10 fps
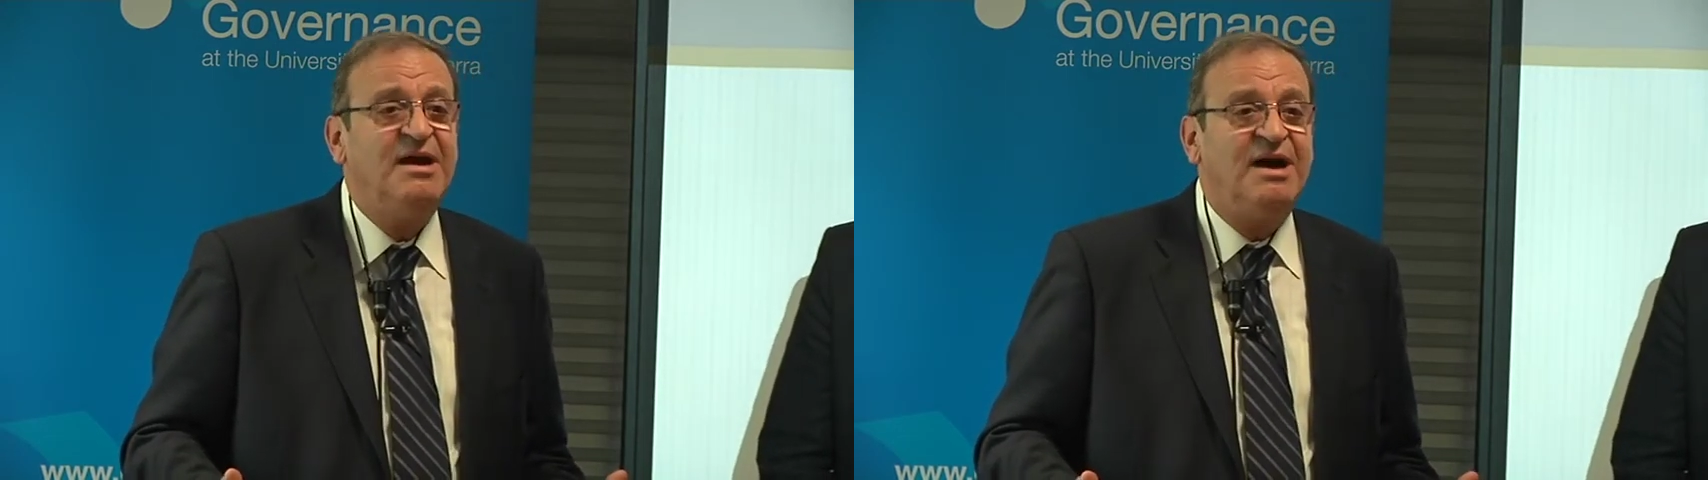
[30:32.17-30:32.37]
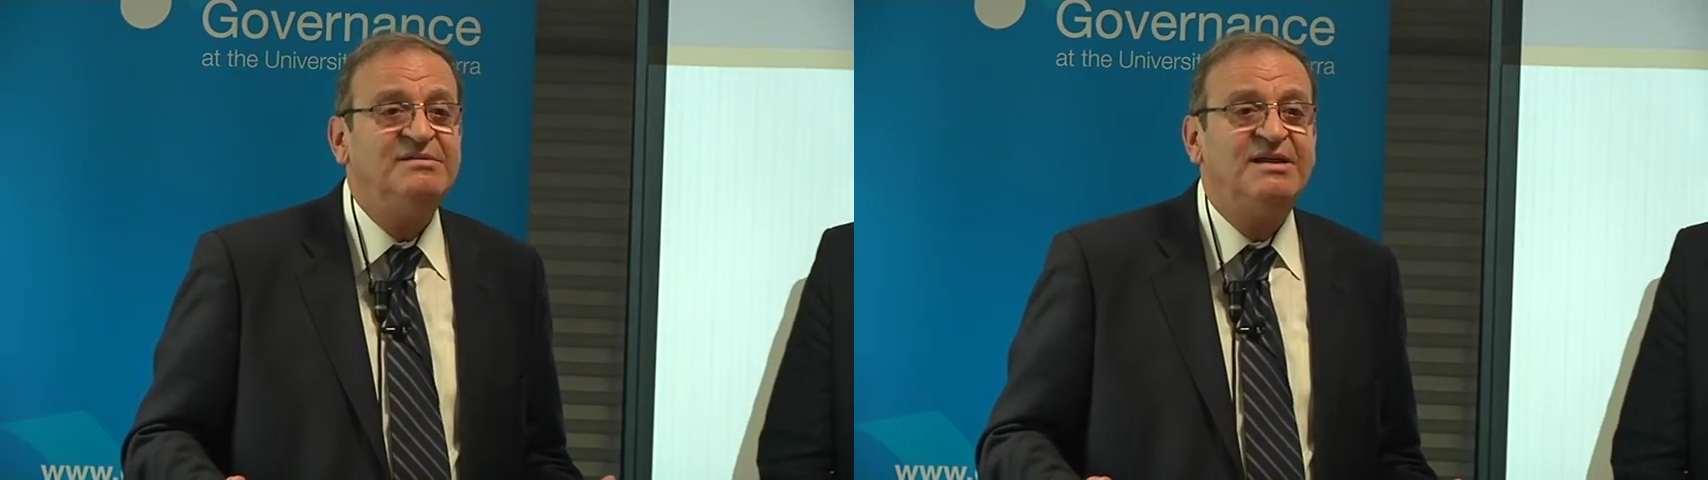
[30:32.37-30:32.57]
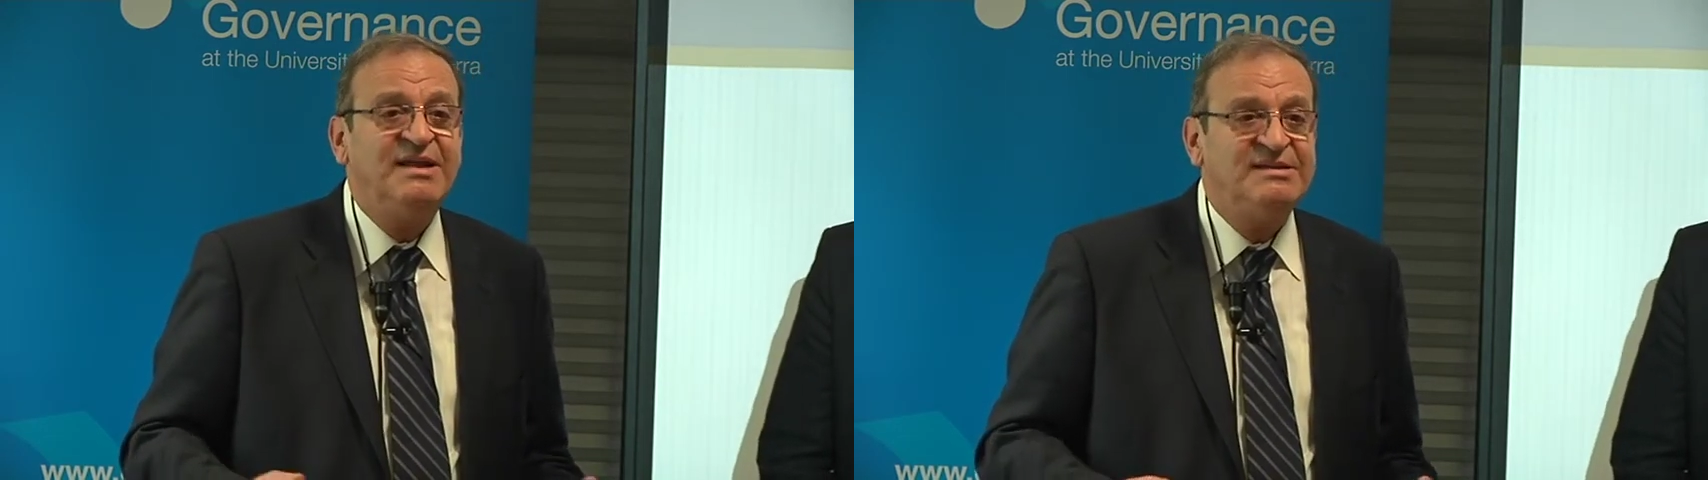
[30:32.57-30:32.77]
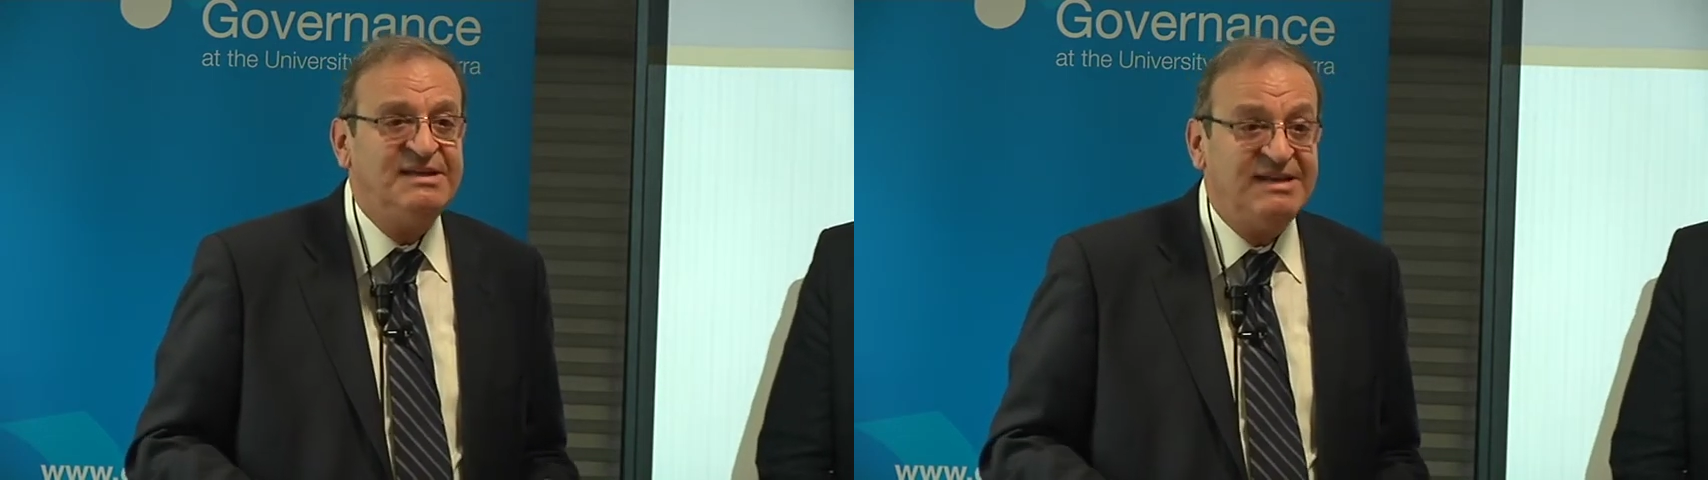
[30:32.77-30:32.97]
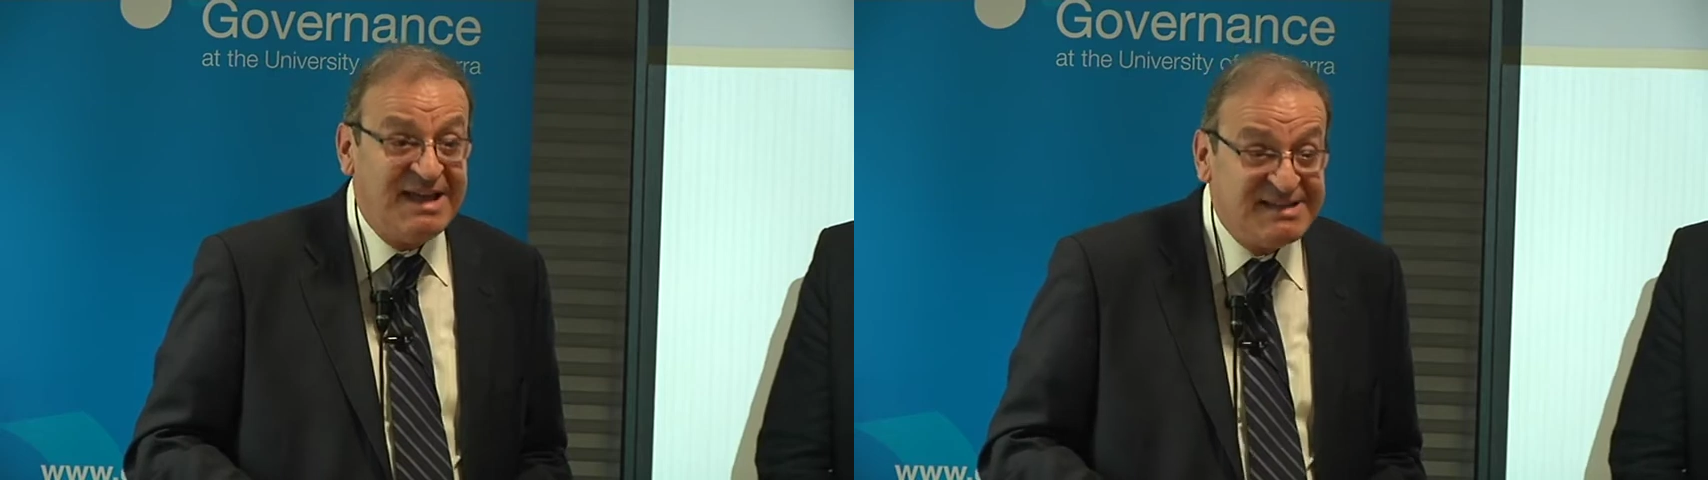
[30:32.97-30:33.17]
until
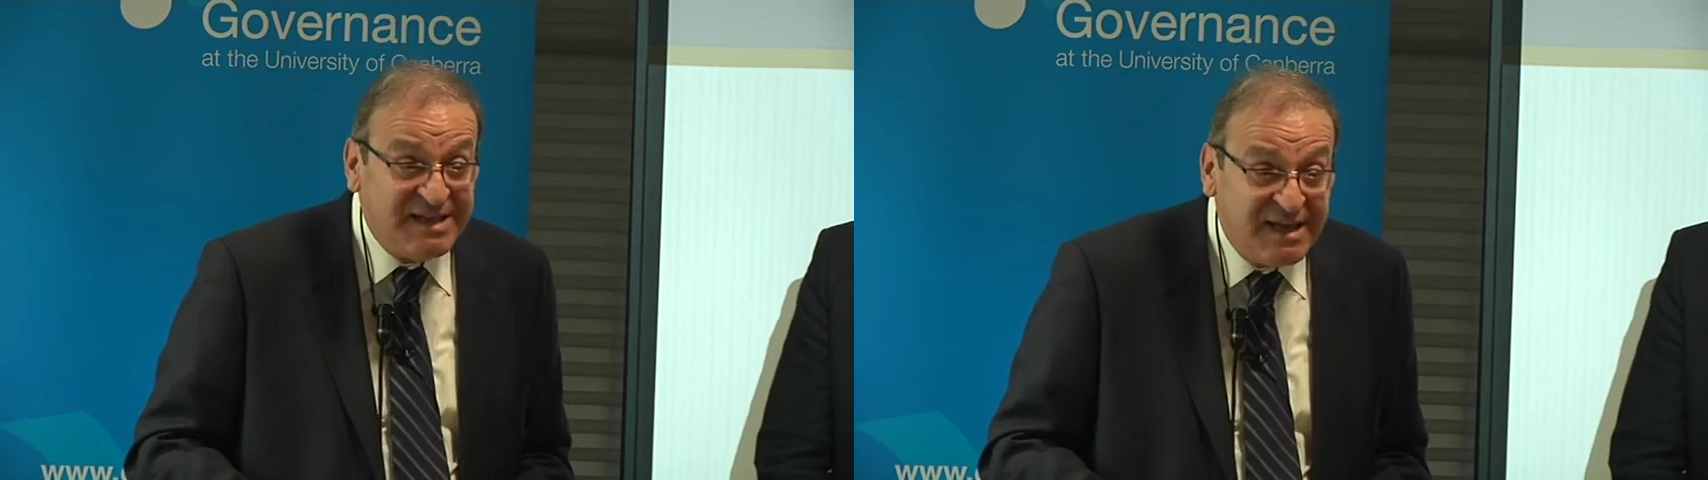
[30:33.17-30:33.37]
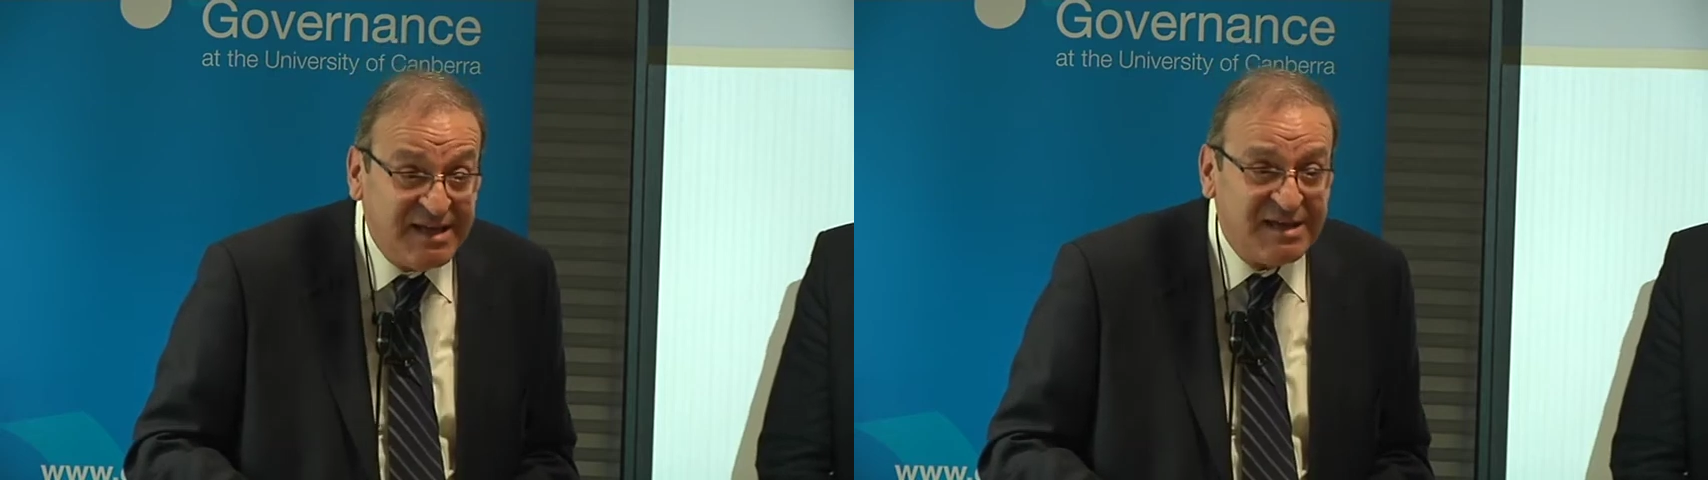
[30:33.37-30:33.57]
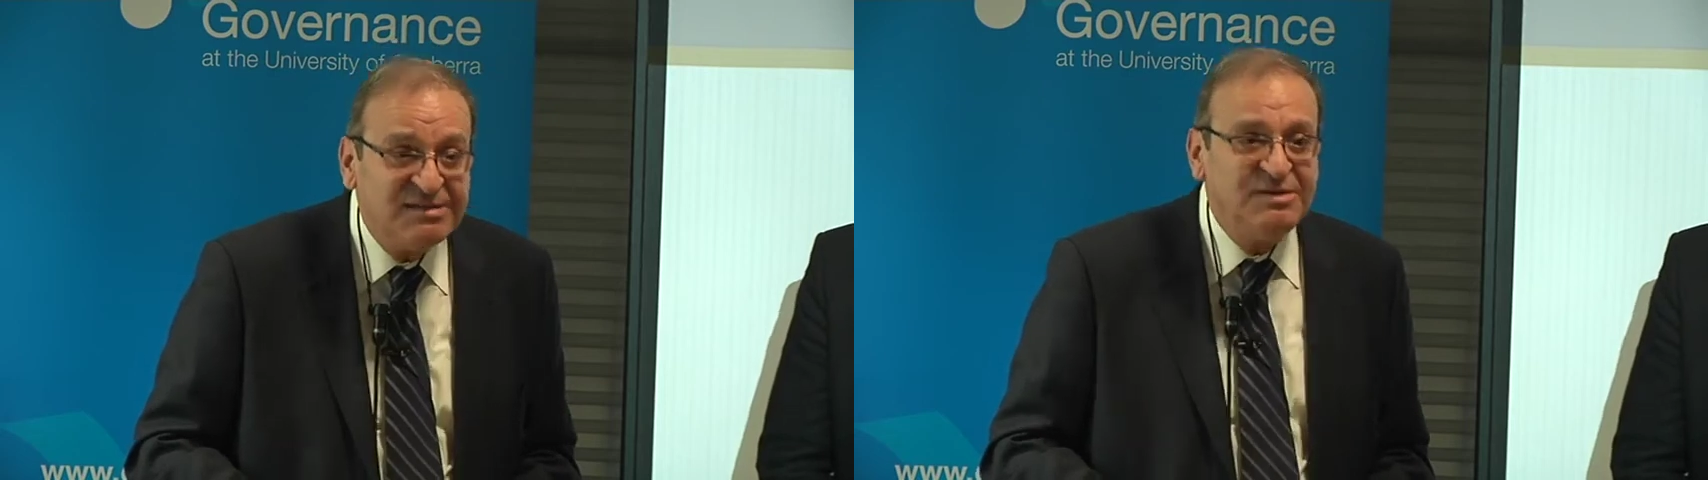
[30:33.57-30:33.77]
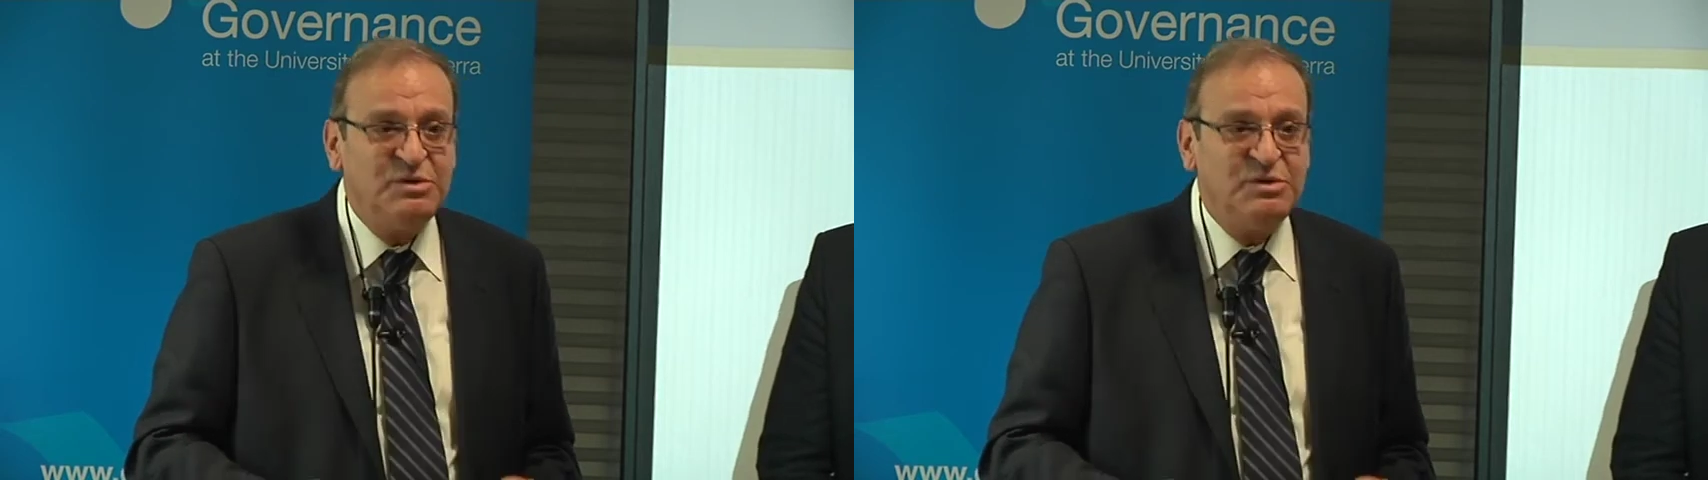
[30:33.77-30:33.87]
1988,